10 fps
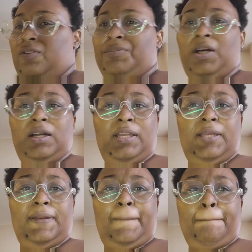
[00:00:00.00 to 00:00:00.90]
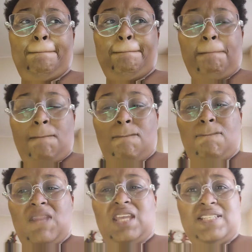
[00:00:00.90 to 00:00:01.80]
from Dunkin'.
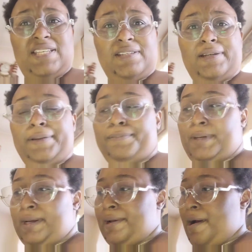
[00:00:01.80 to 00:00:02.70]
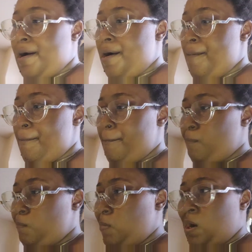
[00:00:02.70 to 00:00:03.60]
It tastes good, but
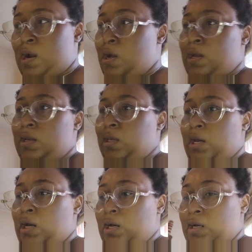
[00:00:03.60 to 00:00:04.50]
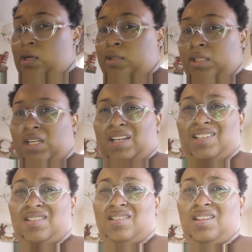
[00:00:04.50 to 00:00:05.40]
yeah, I think
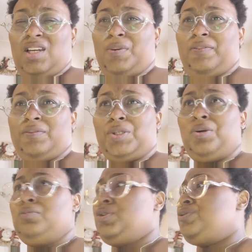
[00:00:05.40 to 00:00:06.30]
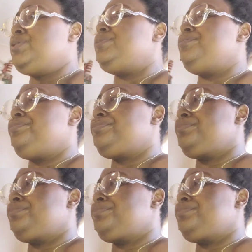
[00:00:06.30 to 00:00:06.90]
I should stay away from cold brews.